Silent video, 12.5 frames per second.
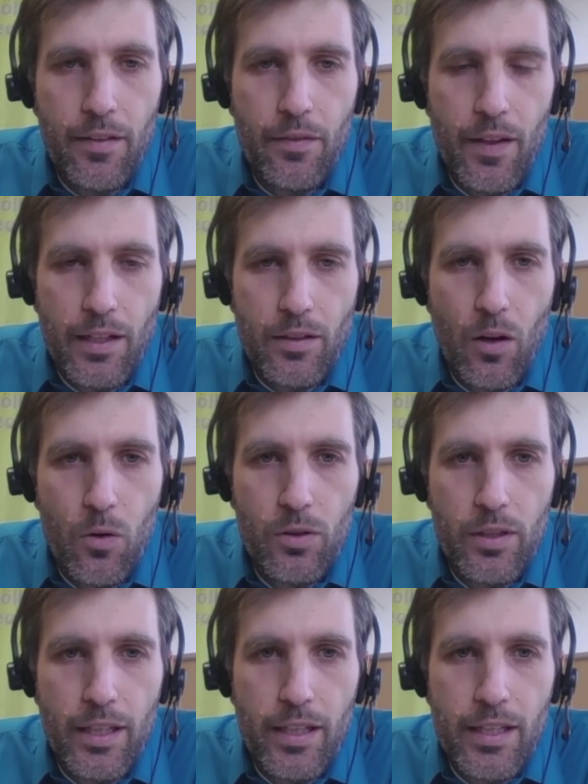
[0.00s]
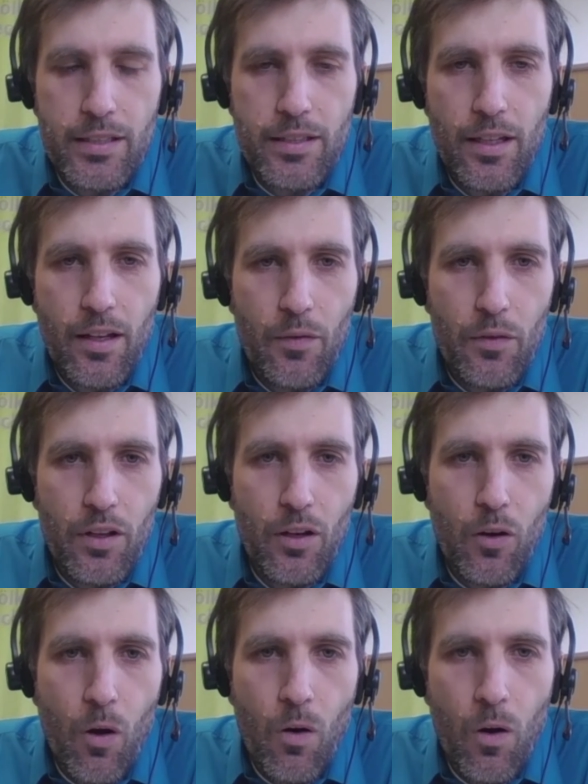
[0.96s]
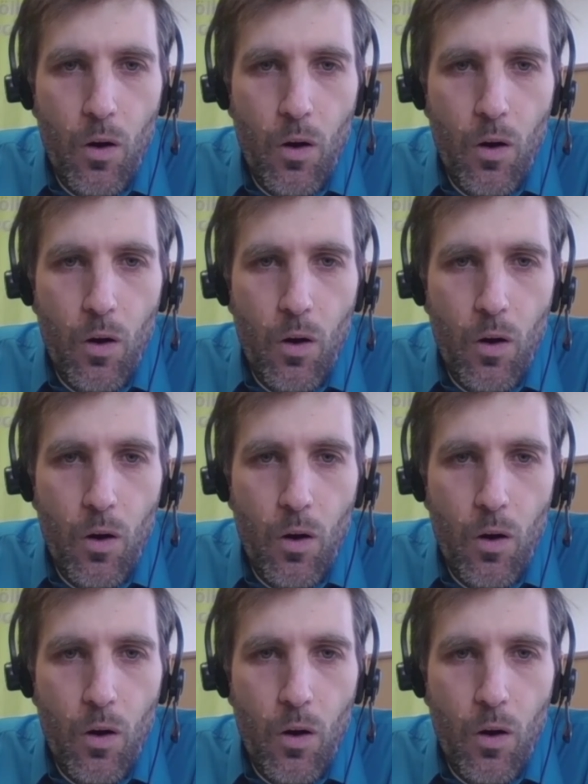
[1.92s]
and that only is the long